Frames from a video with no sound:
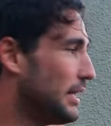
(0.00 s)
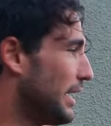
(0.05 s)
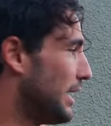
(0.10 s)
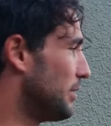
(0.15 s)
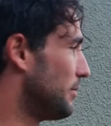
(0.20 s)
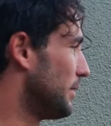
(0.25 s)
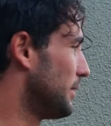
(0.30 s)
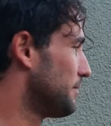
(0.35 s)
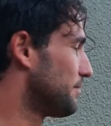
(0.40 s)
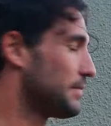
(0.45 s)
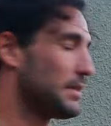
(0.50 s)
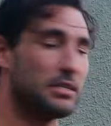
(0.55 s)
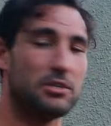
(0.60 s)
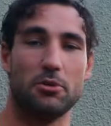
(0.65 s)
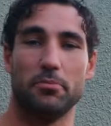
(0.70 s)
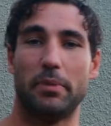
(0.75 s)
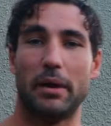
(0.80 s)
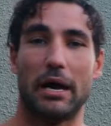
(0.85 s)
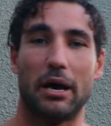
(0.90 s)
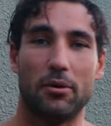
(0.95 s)
Anyway, there's
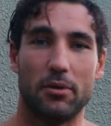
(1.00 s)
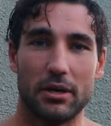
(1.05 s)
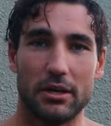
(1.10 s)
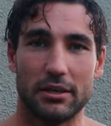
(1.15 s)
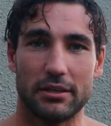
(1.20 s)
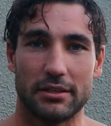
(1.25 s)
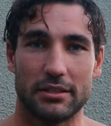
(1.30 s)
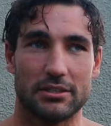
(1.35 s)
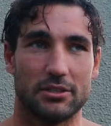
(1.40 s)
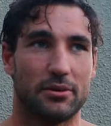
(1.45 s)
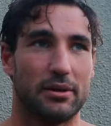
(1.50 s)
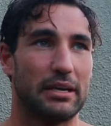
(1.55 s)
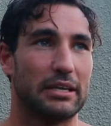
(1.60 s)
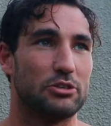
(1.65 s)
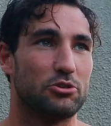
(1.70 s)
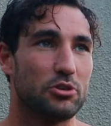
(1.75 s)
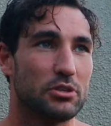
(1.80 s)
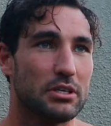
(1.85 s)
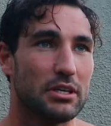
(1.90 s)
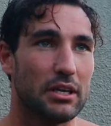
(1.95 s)
no power. There's no
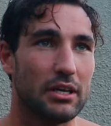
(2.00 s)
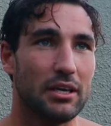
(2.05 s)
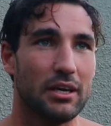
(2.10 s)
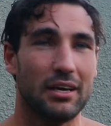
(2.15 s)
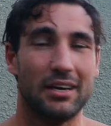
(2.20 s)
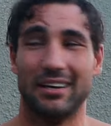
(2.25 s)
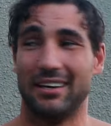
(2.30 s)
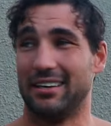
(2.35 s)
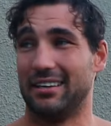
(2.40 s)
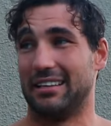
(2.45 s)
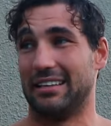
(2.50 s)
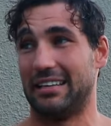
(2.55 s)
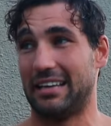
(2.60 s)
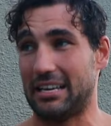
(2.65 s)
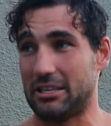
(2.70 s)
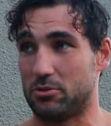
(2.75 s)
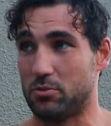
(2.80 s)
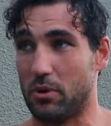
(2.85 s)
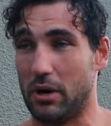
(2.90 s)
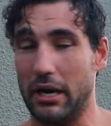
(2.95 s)
electricity.
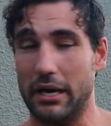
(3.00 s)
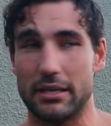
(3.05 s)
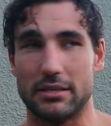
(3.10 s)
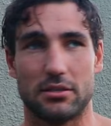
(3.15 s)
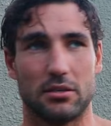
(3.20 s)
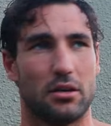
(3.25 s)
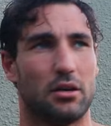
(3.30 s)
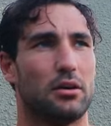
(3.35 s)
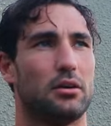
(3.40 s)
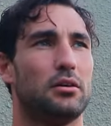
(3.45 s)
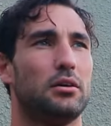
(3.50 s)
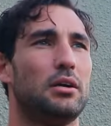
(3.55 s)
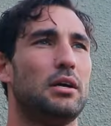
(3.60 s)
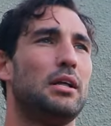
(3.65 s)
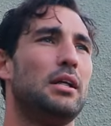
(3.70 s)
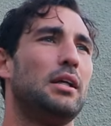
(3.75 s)
That's why. So